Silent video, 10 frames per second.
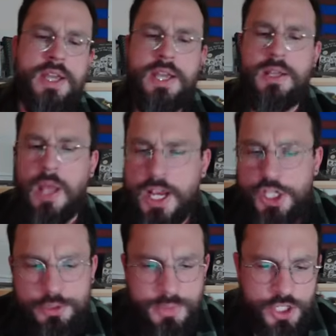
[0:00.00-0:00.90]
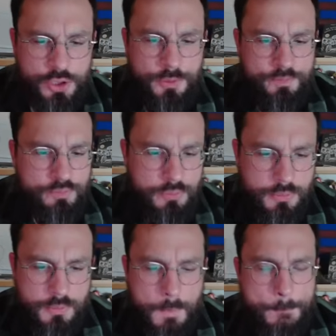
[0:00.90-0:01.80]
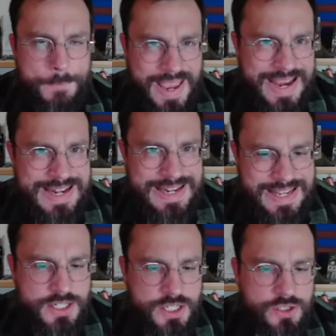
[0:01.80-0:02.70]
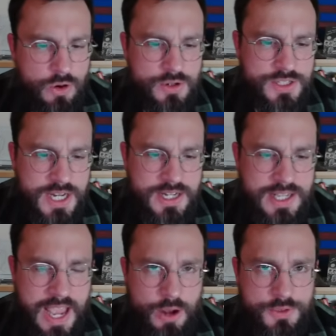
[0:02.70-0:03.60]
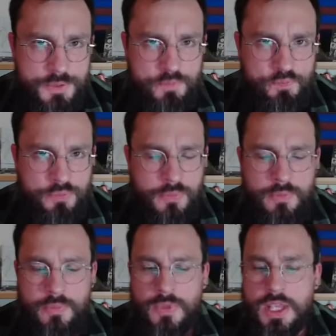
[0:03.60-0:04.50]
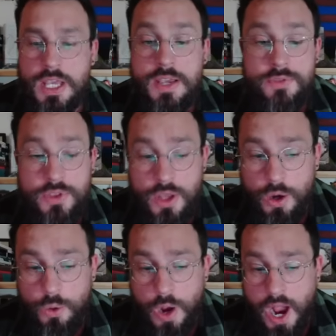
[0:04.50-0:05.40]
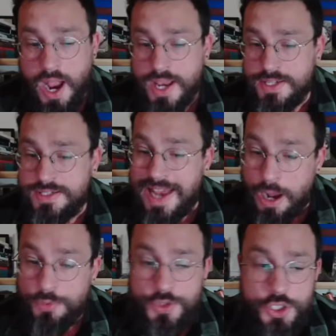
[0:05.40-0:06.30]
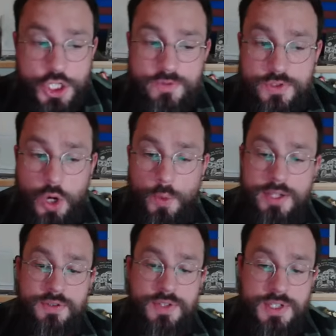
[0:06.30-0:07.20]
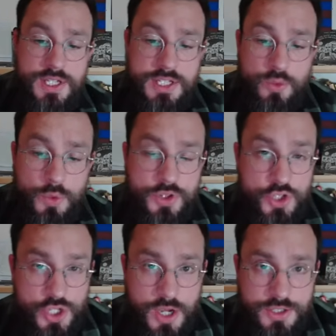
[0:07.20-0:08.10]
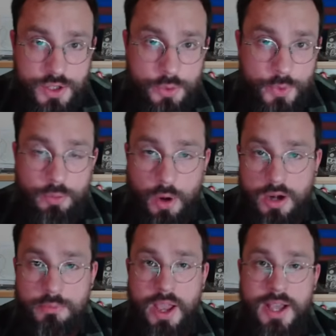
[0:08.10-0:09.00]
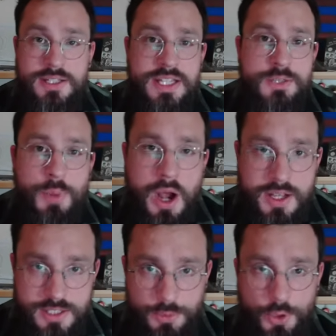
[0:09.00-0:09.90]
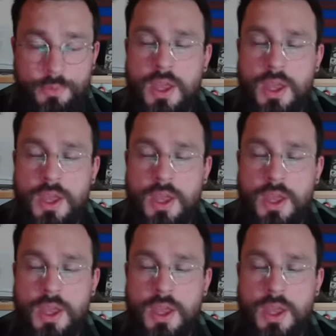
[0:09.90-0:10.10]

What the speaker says: Elijah Mitchell may need to start standing out. Even though I doubt the Chiefs go into the season with just 3 running backs, it's possible.